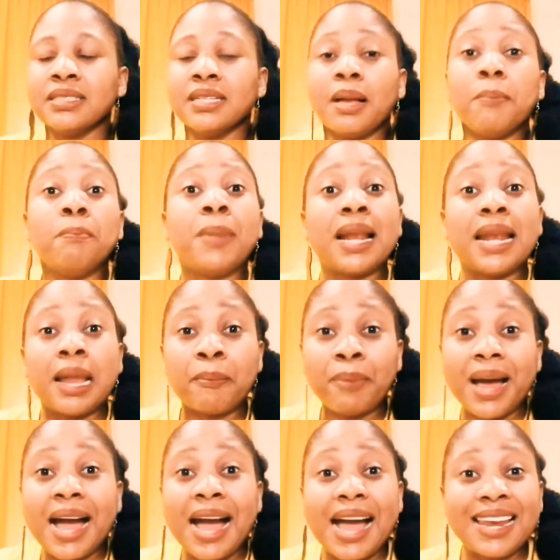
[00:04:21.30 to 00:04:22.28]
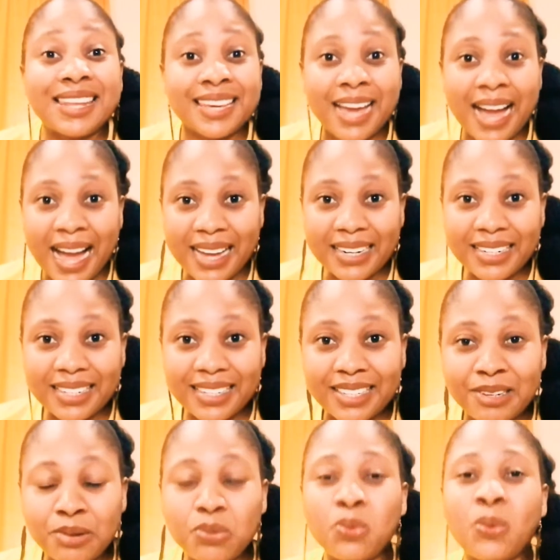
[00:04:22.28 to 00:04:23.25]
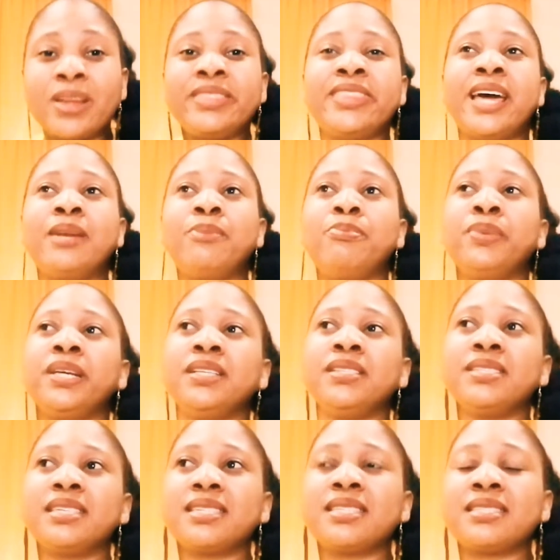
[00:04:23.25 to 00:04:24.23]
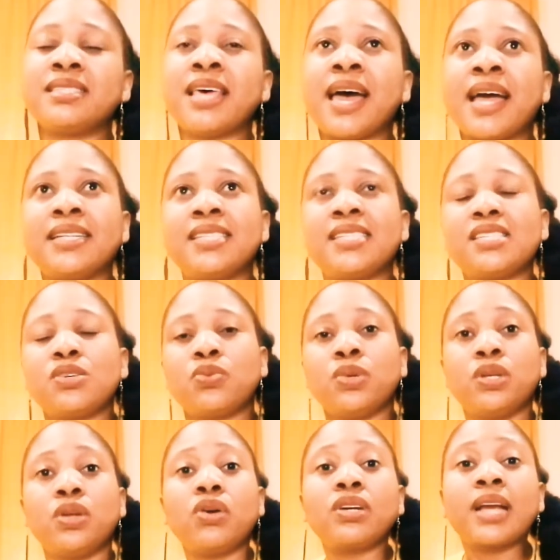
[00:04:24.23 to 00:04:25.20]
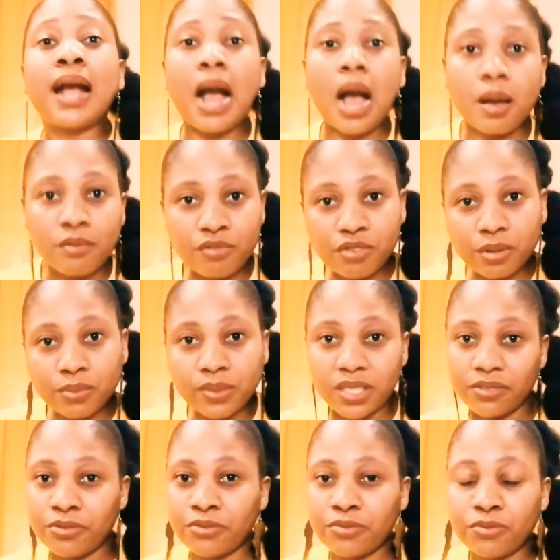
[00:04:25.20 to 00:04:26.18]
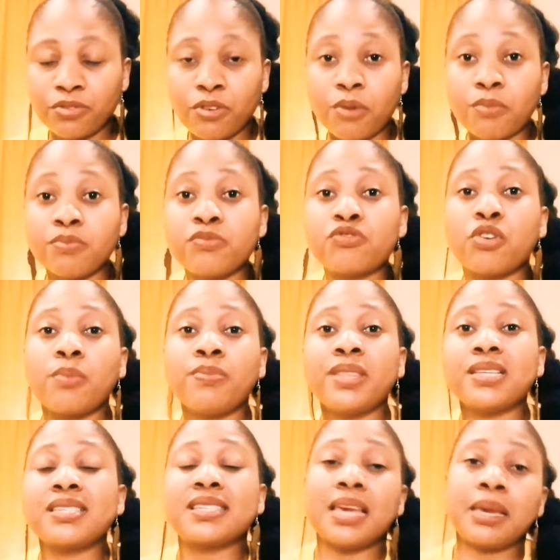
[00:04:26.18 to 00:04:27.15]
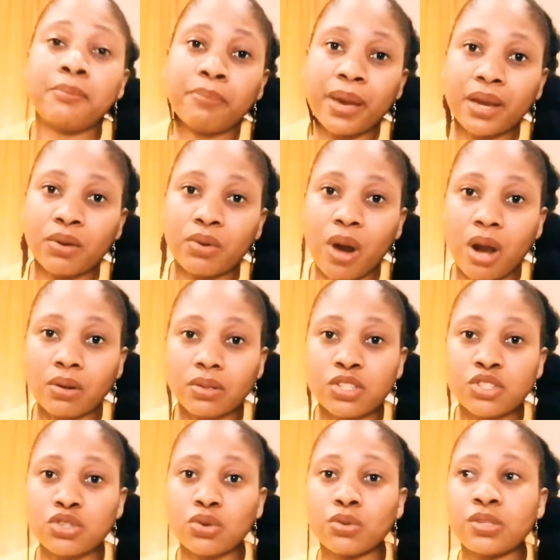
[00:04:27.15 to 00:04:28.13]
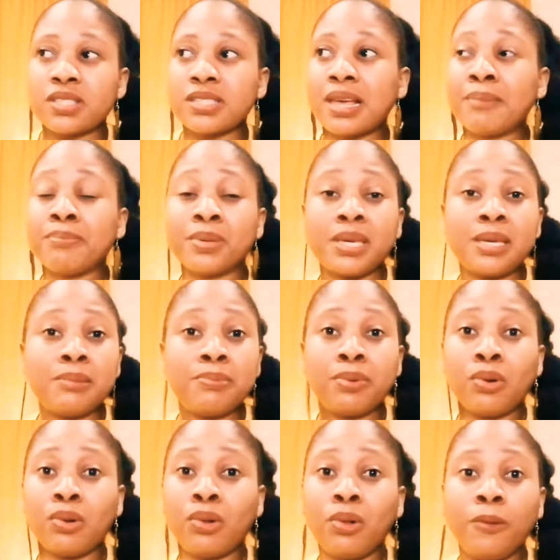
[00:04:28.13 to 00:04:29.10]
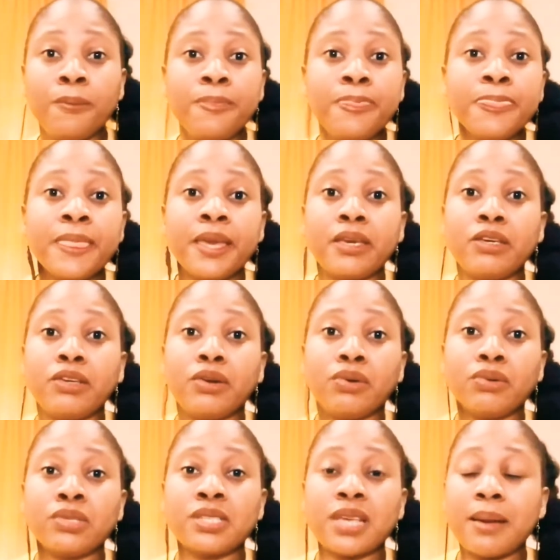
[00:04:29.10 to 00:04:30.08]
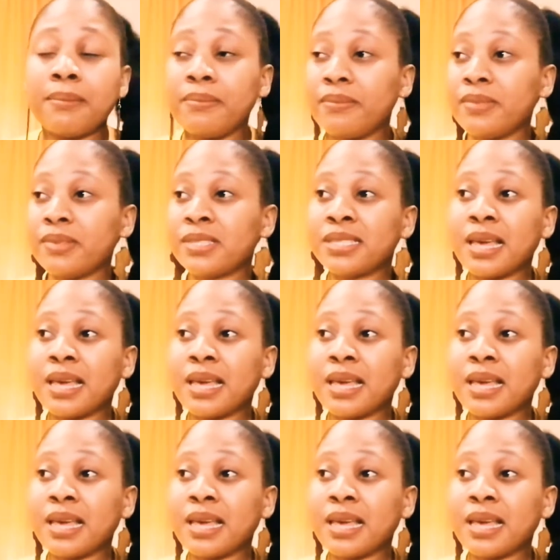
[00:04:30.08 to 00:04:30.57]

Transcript: malapa khalegane. What that means is that we don't come from the same background. So some people, you know, some